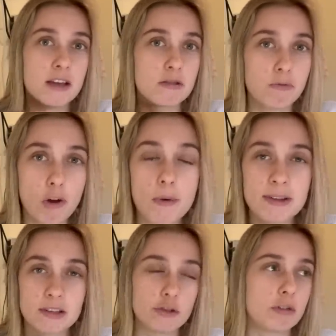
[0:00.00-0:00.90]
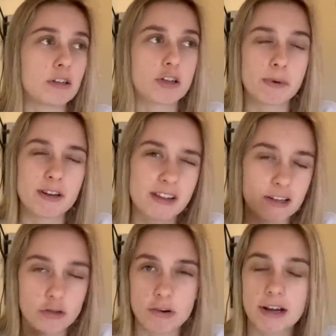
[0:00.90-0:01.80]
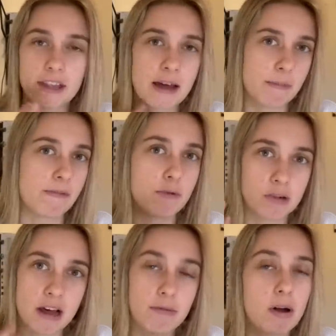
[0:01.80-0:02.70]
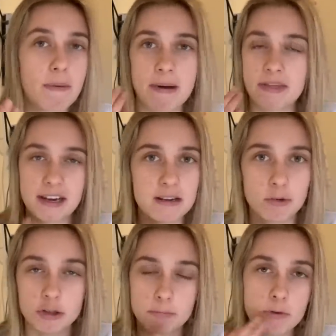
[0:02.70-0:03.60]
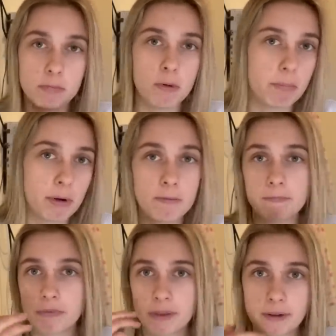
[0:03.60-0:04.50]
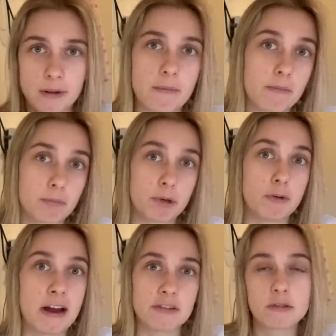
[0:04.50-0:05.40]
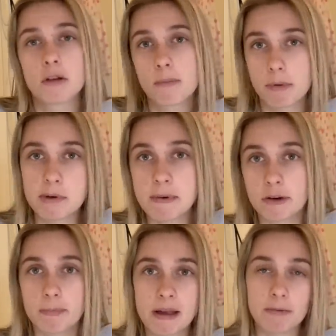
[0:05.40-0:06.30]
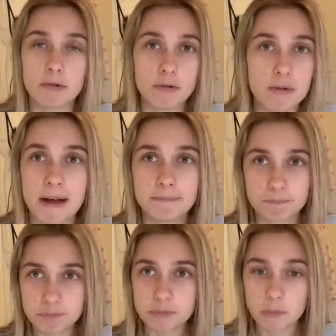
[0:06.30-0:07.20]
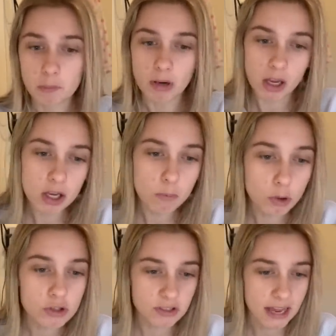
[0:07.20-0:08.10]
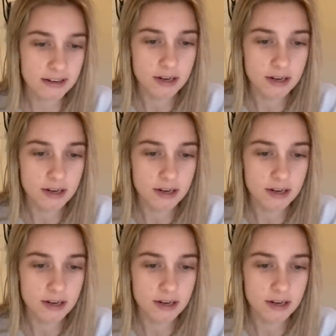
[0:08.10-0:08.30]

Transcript: Flow into the transfer window, that striker, that midfielder, that right back that he wants, boom, boom, boom, progress. But we might not be able to do that. It was said,